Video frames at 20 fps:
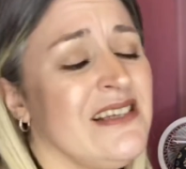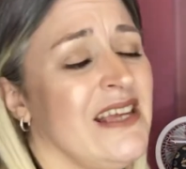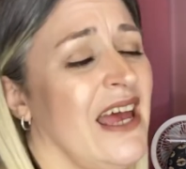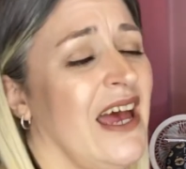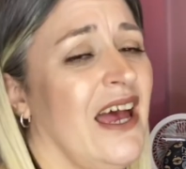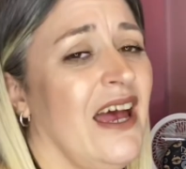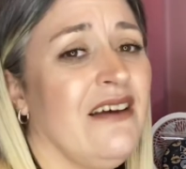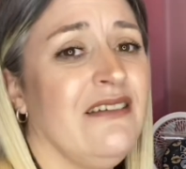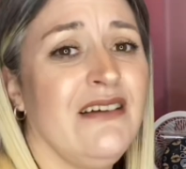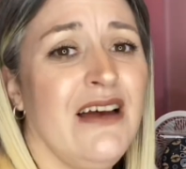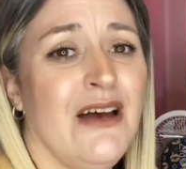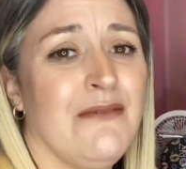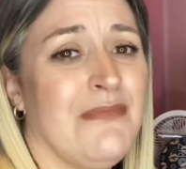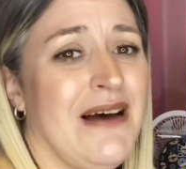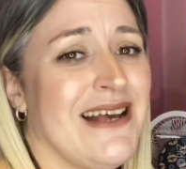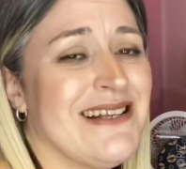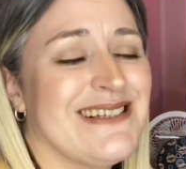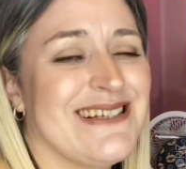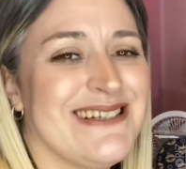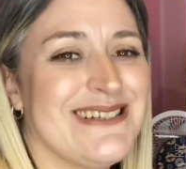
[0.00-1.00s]
yeah, a
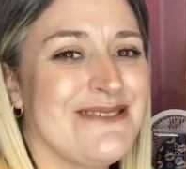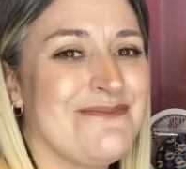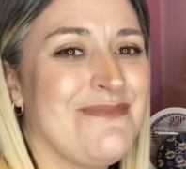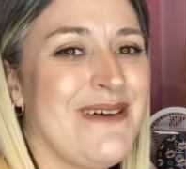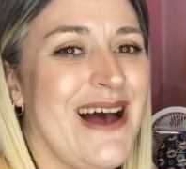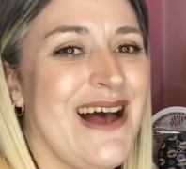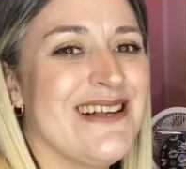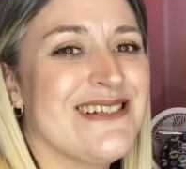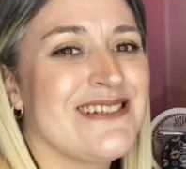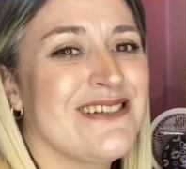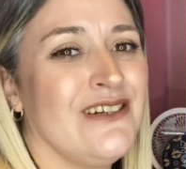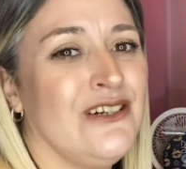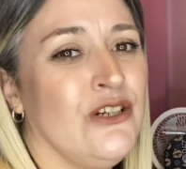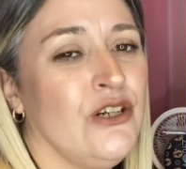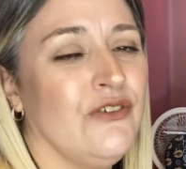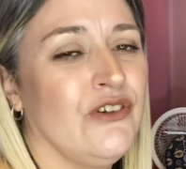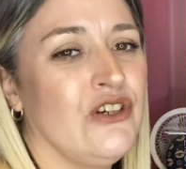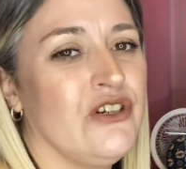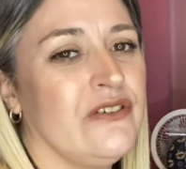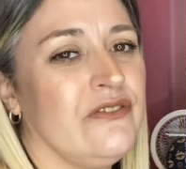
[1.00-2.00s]
mask is a mask.
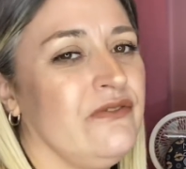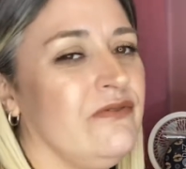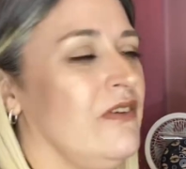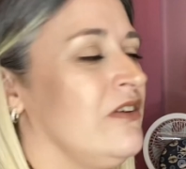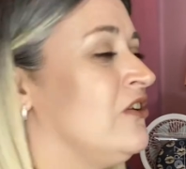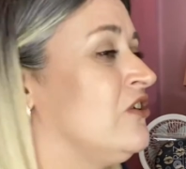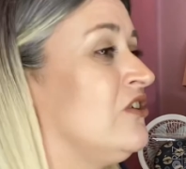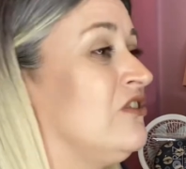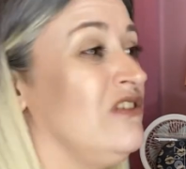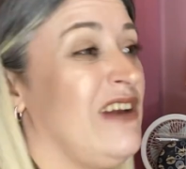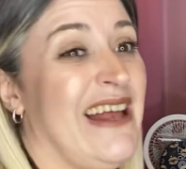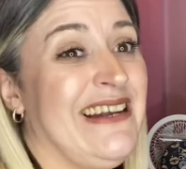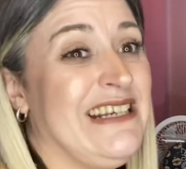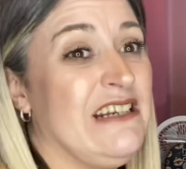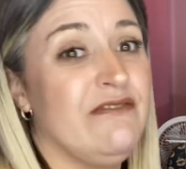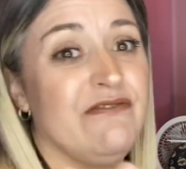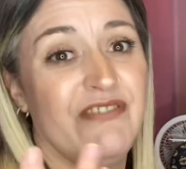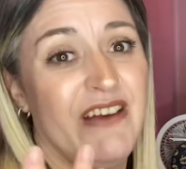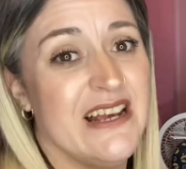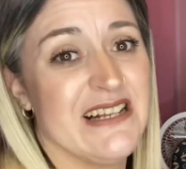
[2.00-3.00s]
Love a good any
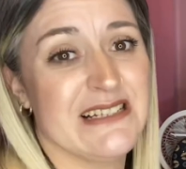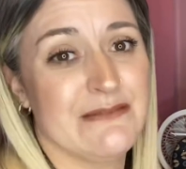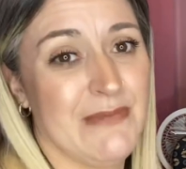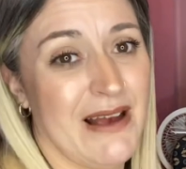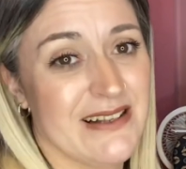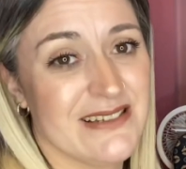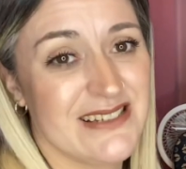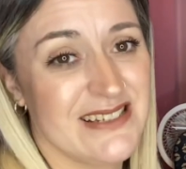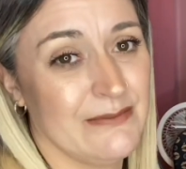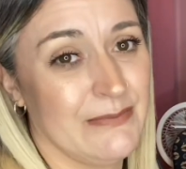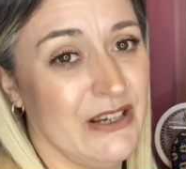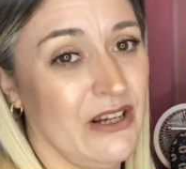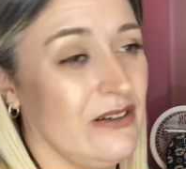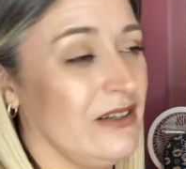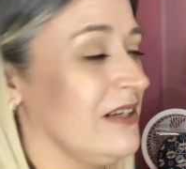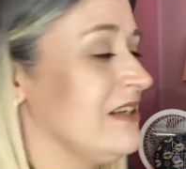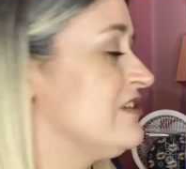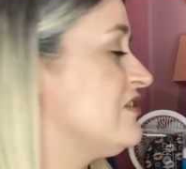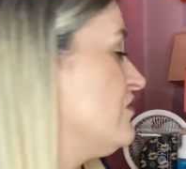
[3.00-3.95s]
face mask, to be honest,